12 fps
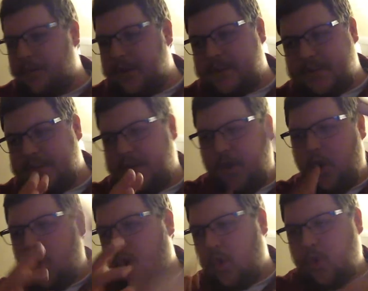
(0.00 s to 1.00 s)
of went to the
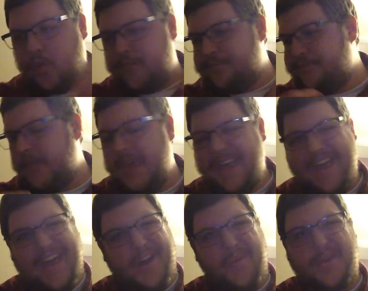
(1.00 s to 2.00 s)
whole,
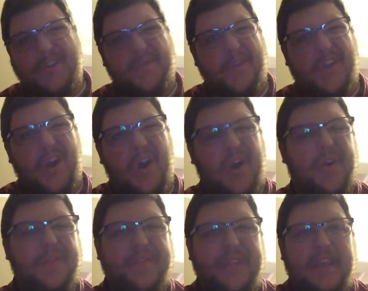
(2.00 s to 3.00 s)
I don't know what you would
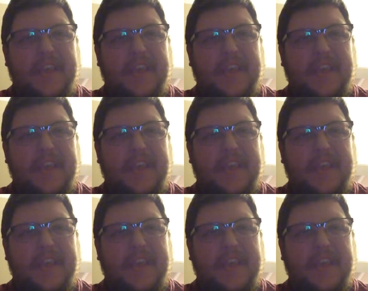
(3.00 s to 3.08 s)
call